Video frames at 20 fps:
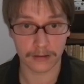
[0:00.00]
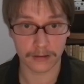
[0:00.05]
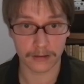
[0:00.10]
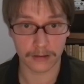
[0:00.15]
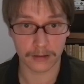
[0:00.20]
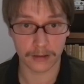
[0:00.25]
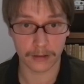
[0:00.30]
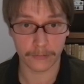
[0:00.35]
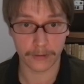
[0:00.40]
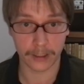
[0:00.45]

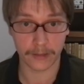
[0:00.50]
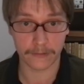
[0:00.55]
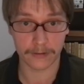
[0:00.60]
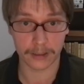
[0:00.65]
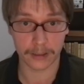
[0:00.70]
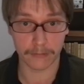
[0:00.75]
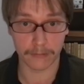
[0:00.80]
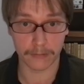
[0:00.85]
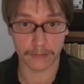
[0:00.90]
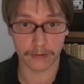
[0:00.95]
Okay, we have
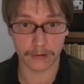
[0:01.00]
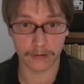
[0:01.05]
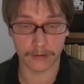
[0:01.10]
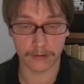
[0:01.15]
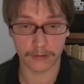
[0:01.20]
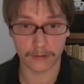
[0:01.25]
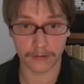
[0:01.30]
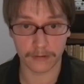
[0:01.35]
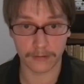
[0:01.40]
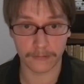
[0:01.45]
some
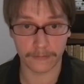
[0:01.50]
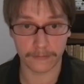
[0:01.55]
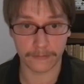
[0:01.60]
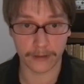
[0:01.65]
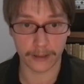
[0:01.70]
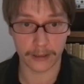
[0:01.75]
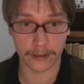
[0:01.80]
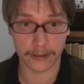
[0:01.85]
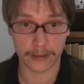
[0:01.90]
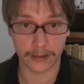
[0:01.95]

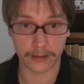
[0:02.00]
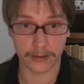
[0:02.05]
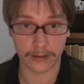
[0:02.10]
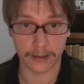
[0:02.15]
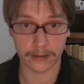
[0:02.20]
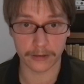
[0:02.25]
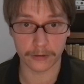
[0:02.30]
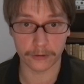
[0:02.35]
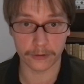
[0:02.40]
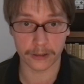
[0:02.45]
fancy
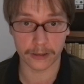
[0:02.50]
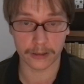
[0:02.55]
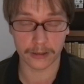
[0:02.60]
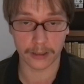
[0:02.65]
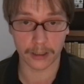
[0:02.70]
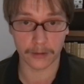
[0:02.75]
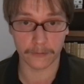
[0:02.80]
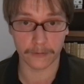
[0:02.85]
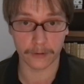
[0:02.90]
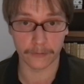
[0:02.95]
Tsuji
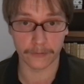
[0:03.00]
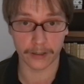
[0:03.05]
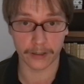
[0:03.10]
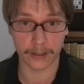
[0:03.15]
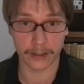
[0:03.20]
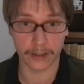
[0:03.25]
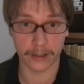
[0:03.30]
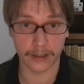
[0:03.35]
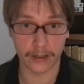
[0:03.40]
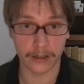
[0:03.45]
stuff over
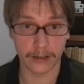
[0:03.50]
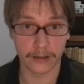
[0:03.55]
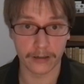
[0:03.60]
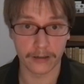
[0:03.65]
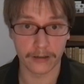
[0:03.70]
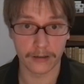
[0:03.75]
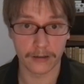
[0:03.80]
here.